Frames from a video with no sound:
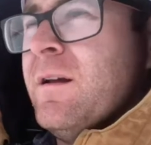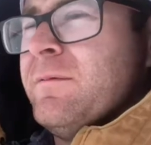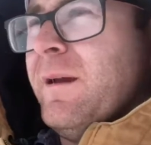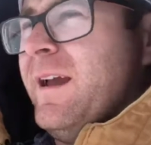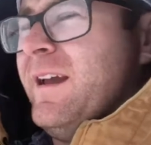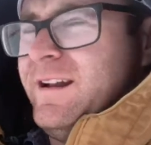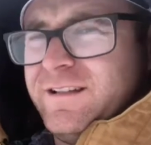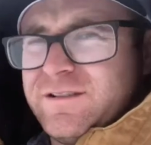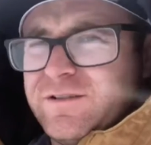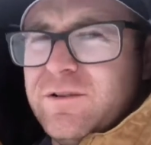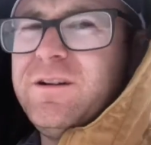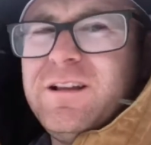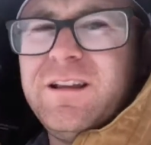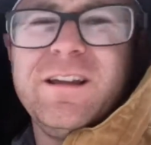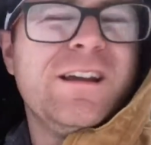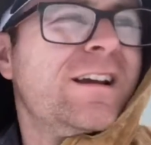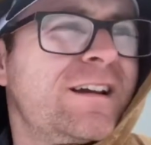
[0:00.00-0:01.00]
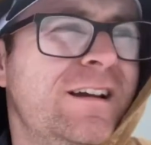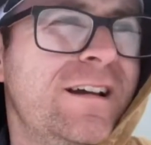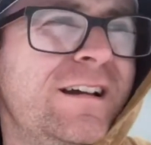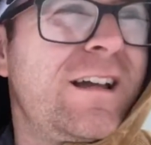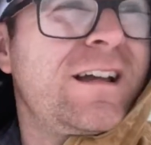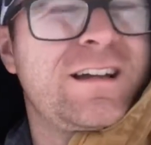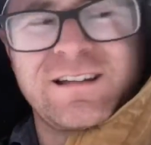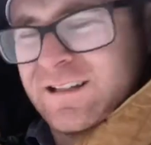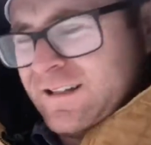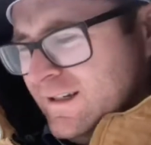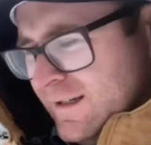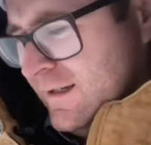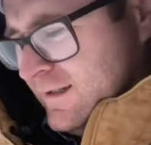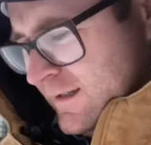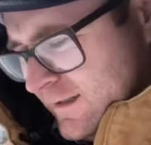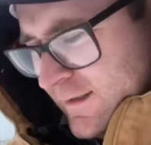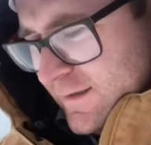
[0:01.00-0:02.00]
Man, it's really
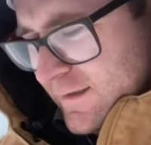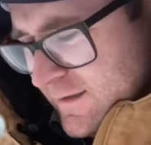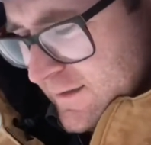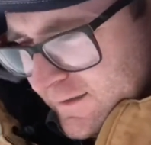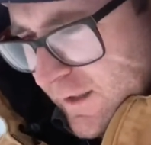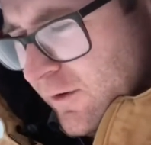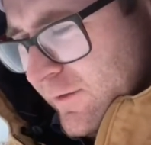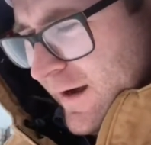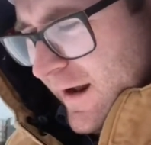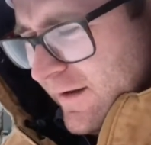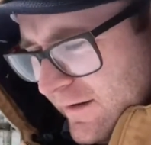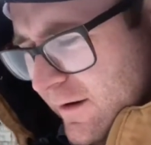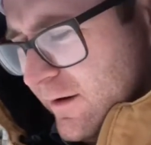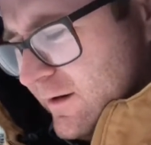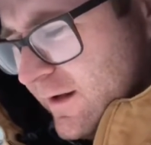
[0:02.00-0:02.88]
snowing out here.